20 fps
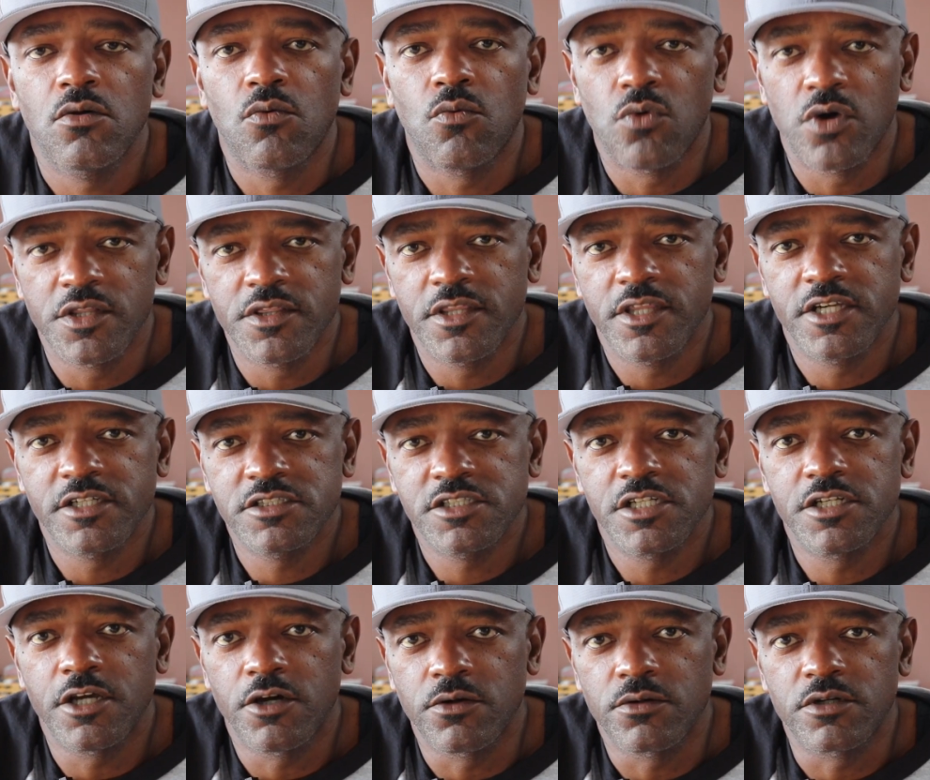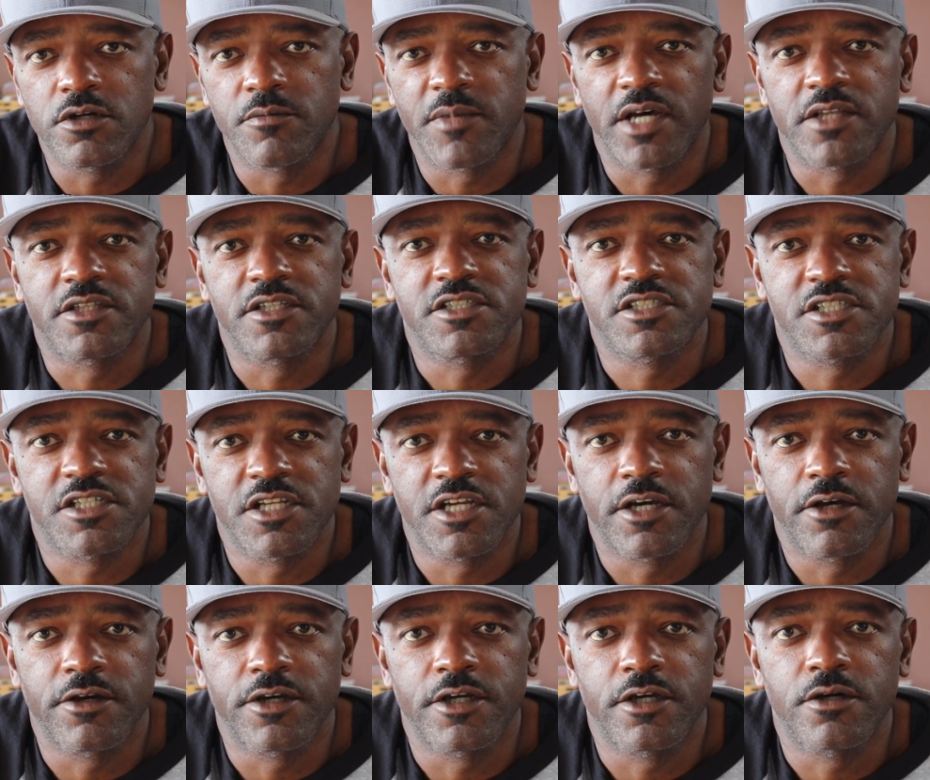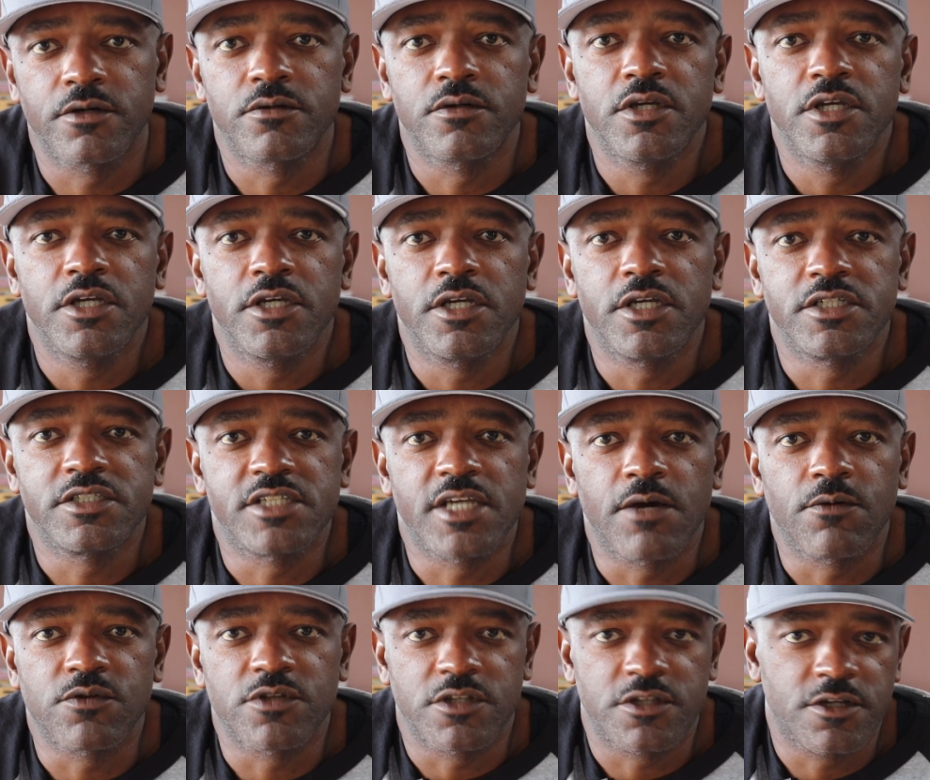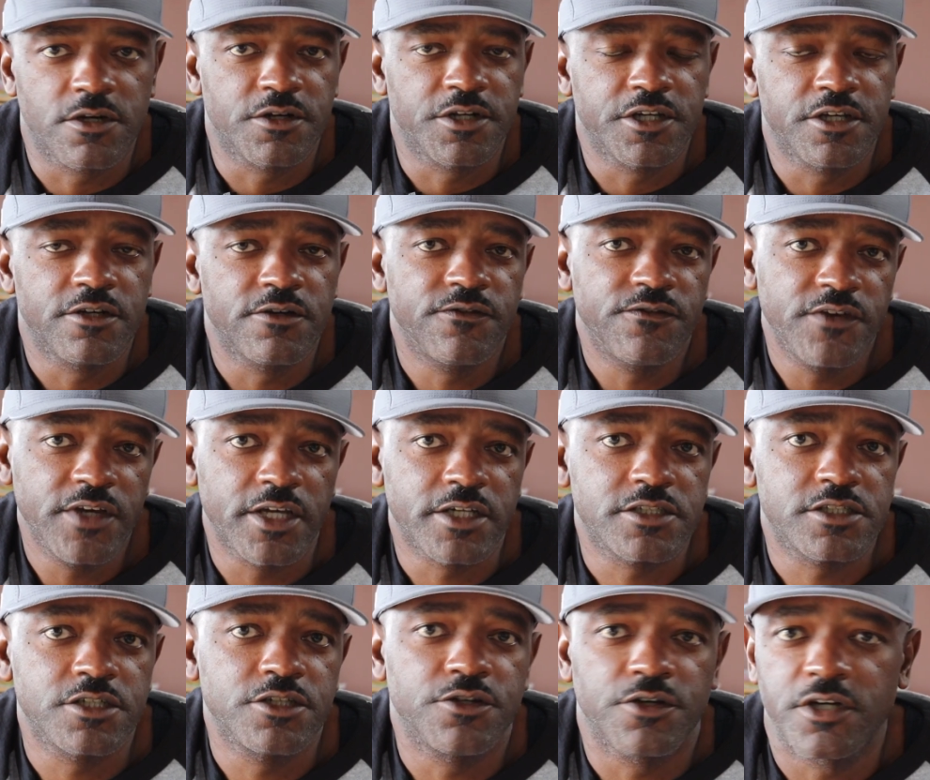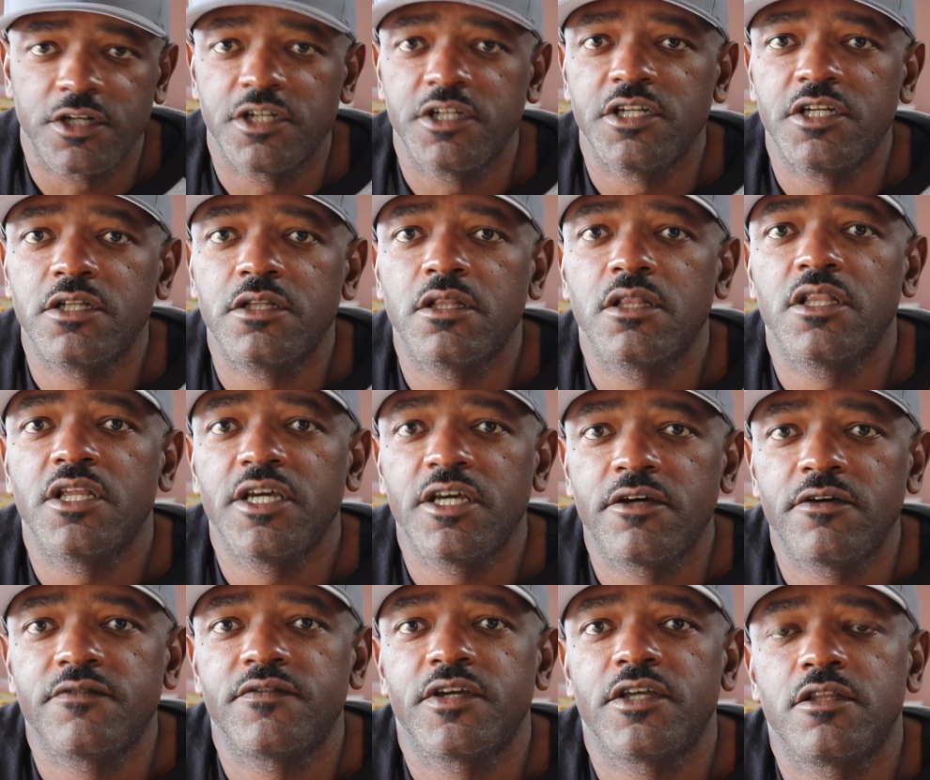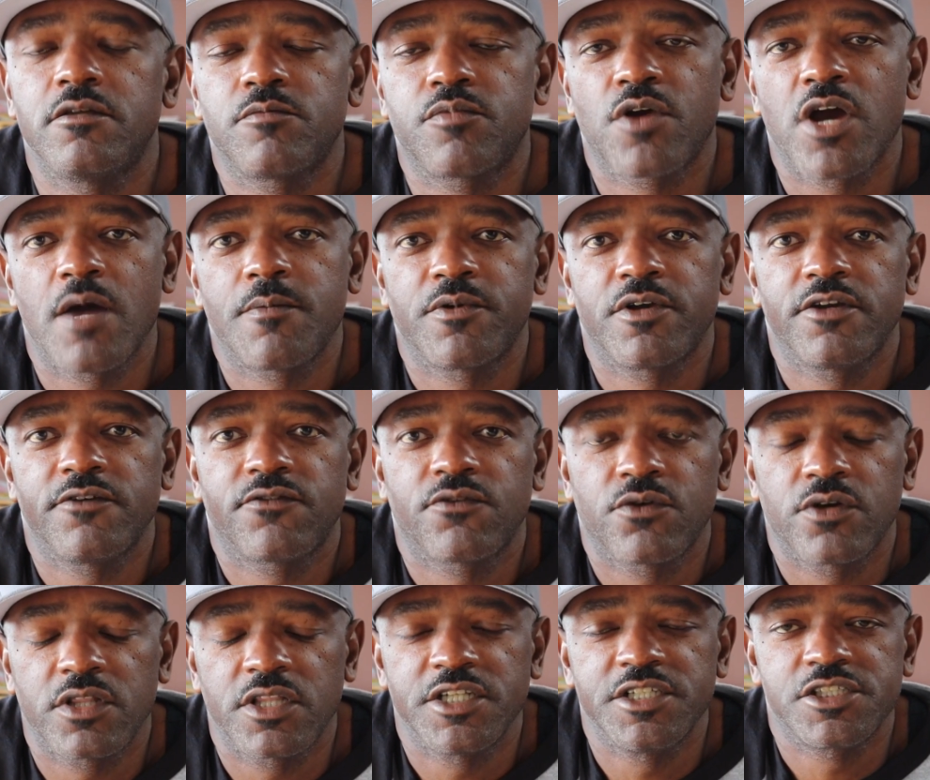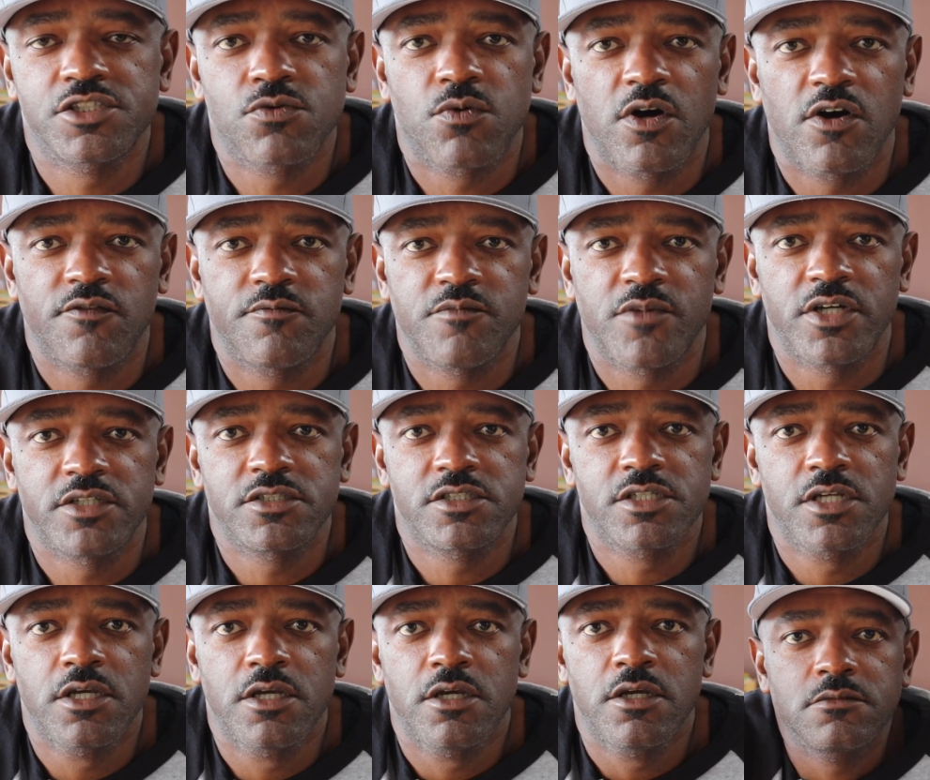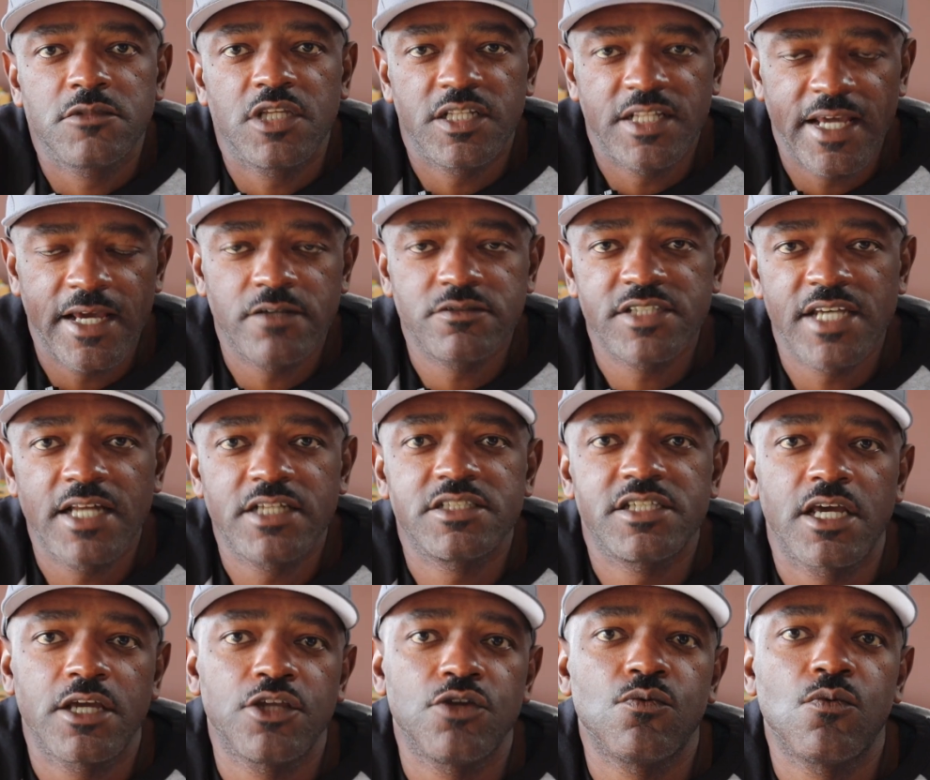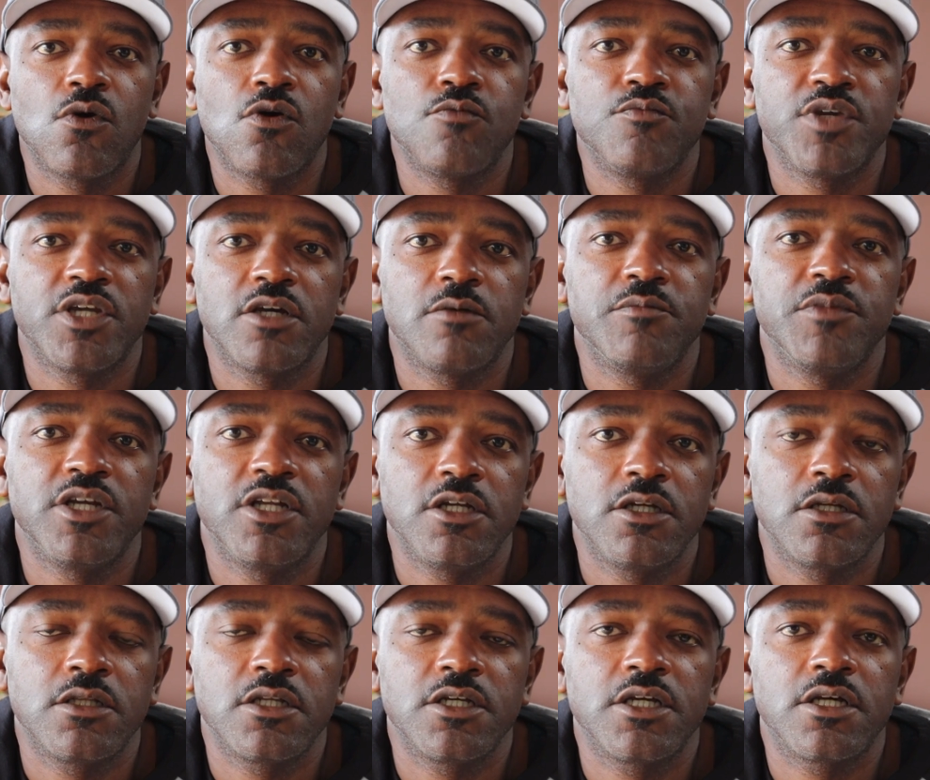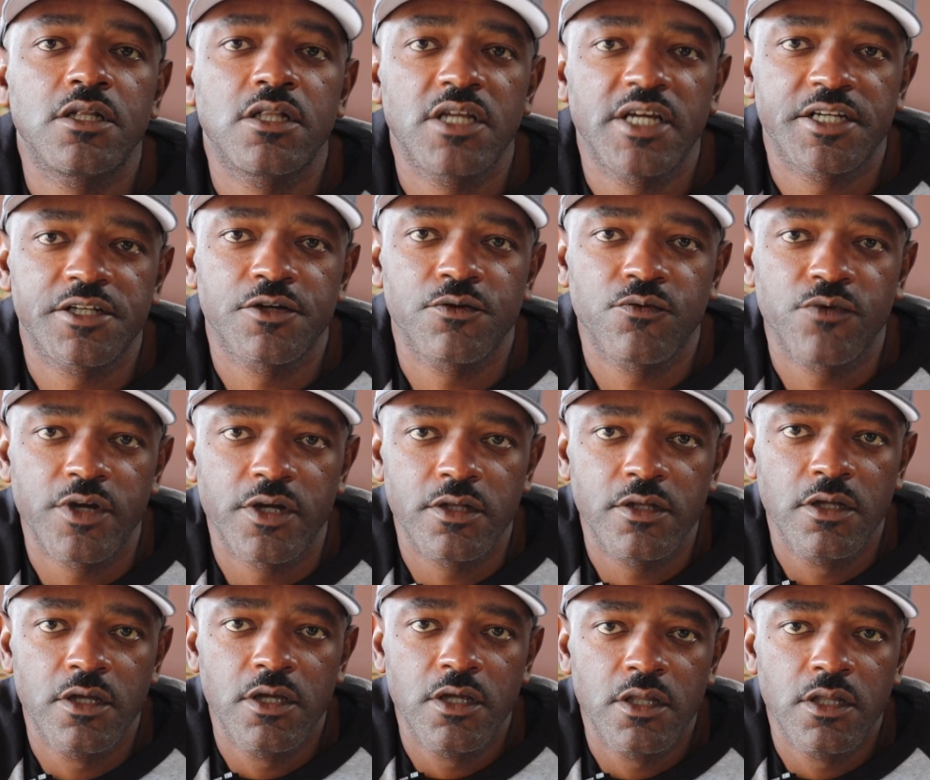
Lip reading: One thing to note about this scenario is that with a 30-year fixed, you're going to need to live in the property for at least 12 months. The downside is that you won't be immediately collecting rent.